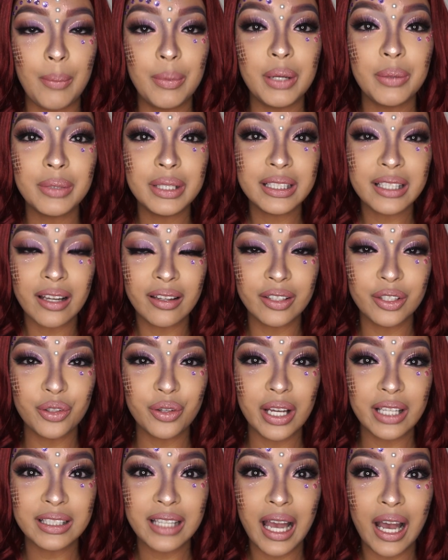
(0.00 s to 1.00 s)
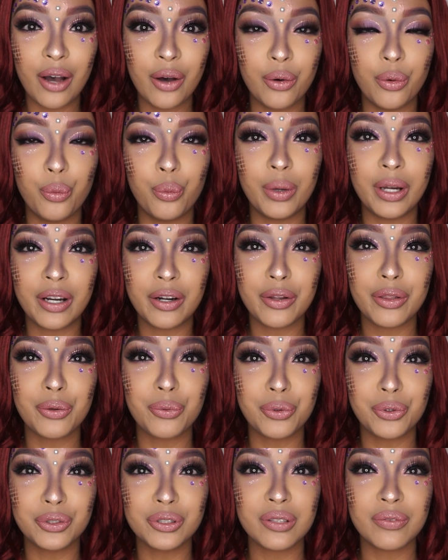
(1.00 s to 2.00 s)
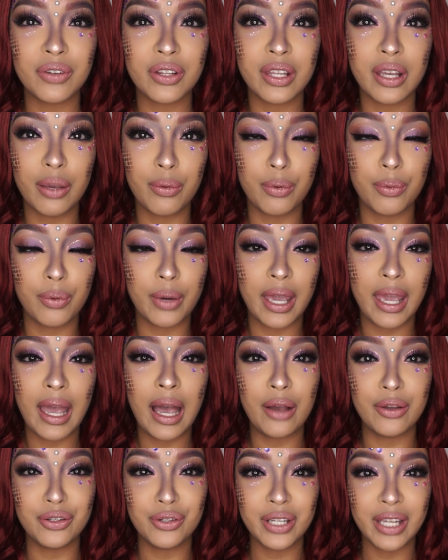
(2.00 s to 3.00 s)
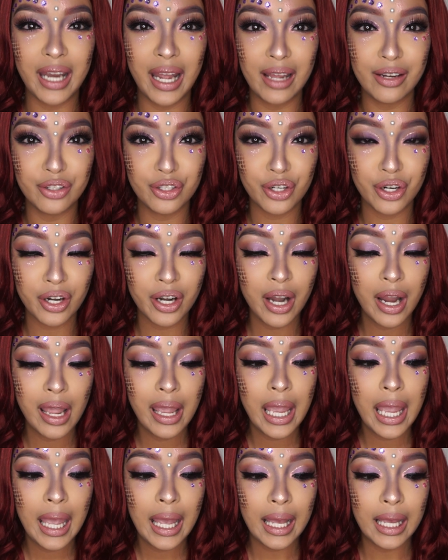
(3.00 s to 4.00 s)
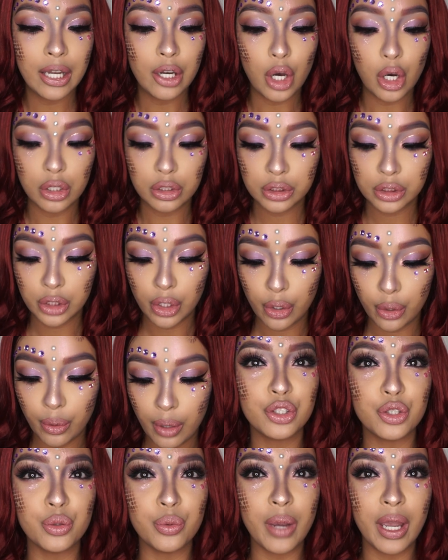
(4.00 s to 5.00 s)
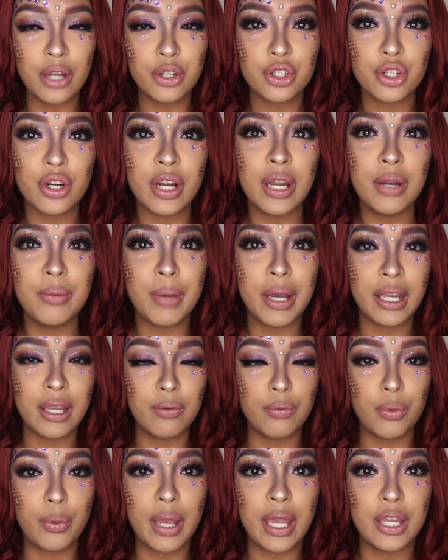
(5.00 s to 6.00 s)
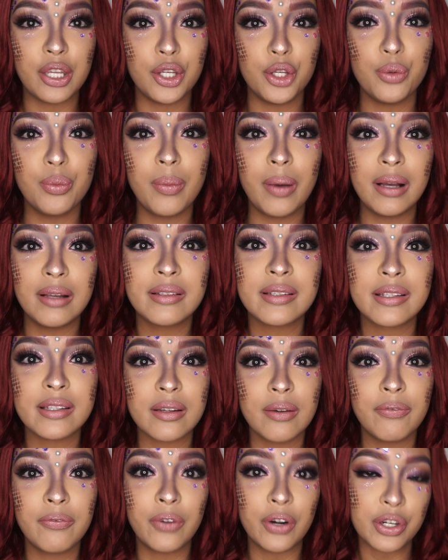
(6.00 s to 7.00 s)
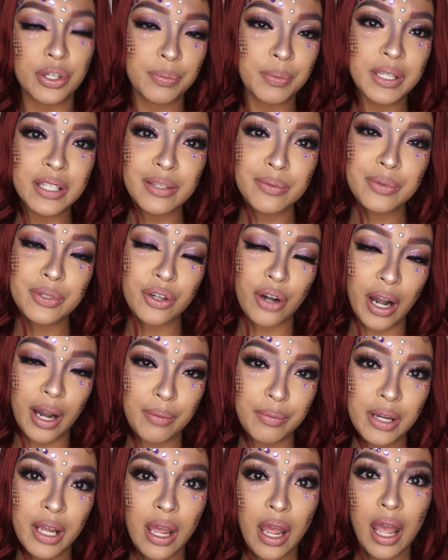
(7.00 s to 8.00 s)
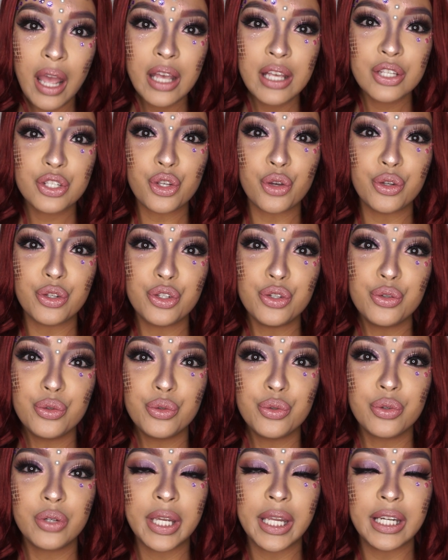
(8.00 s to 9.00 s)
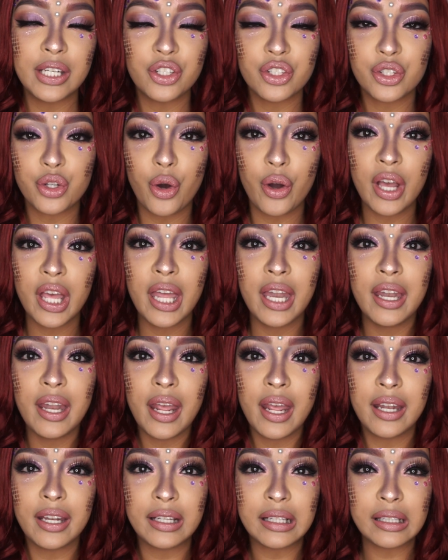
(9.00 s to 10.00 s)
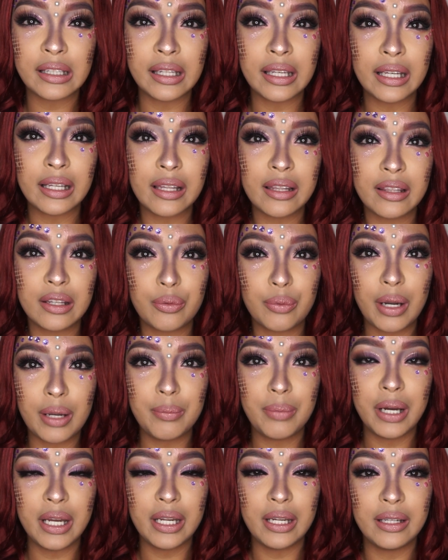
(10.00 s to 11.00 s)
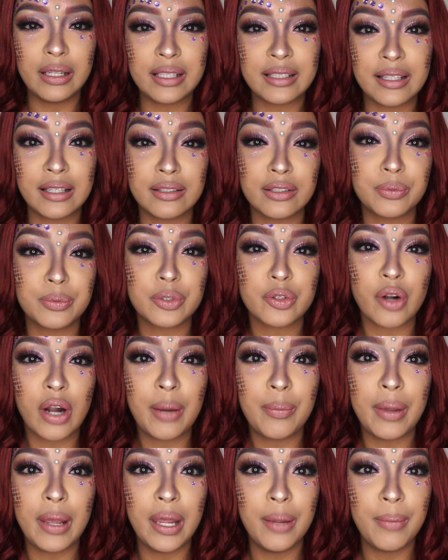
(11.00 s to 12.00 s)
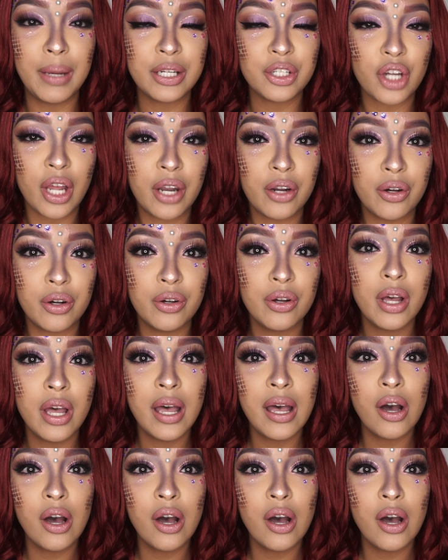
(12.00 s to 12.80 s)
I'm going to be telling you guys what are the rules for the giveaway, how you could enter, and also to enter in my giveaway you must first be subscribed. So you can just go ahead and click the red button that says subscribe in my channel,